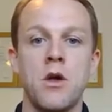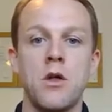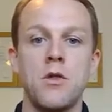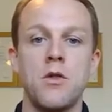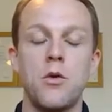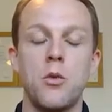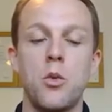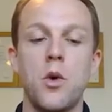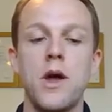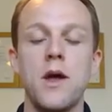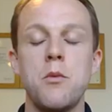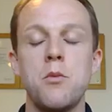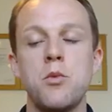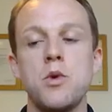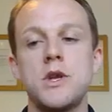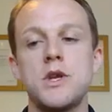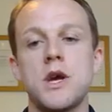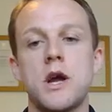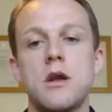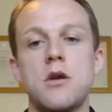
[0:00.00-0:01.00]
The way in
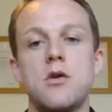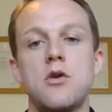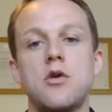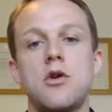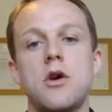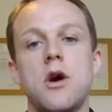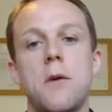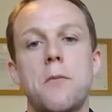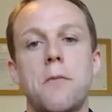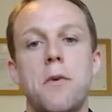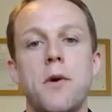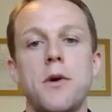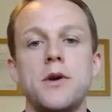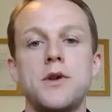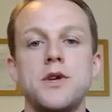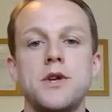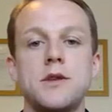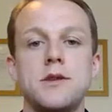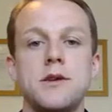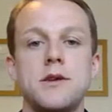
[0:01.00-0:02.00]
which I'd look at
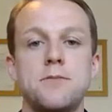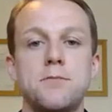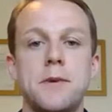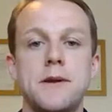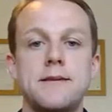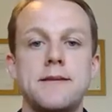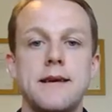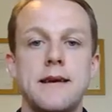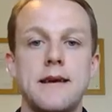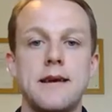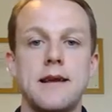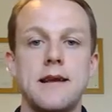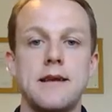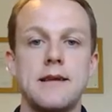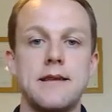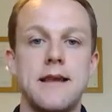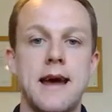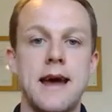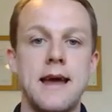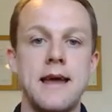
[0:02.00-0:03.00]
approaching this particular
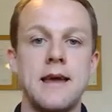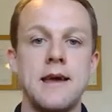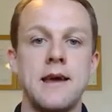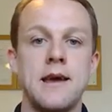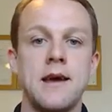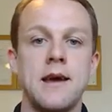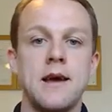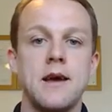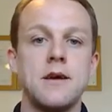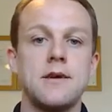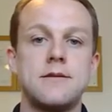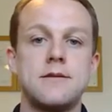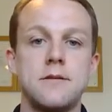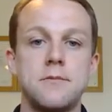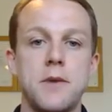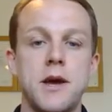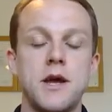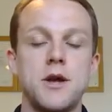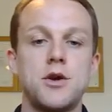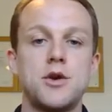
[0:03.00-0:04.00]
day is to
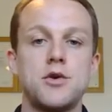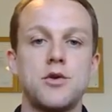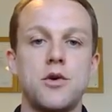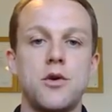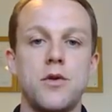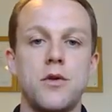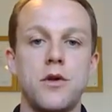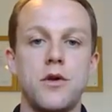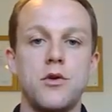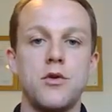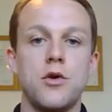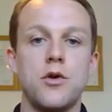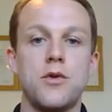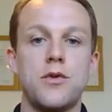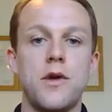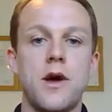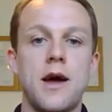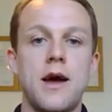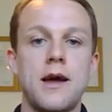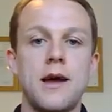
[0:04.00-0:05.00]
make sure that your
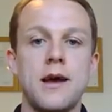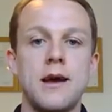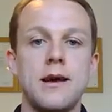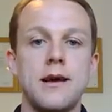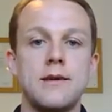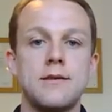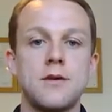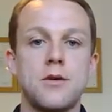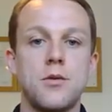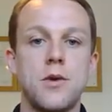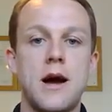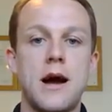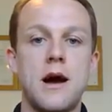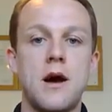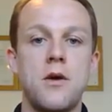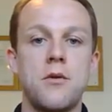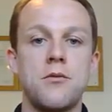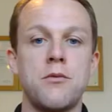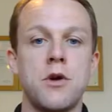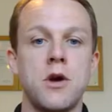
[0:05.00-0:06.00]
diet is
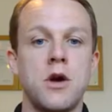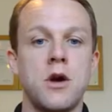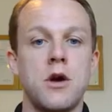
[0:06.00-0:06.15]
around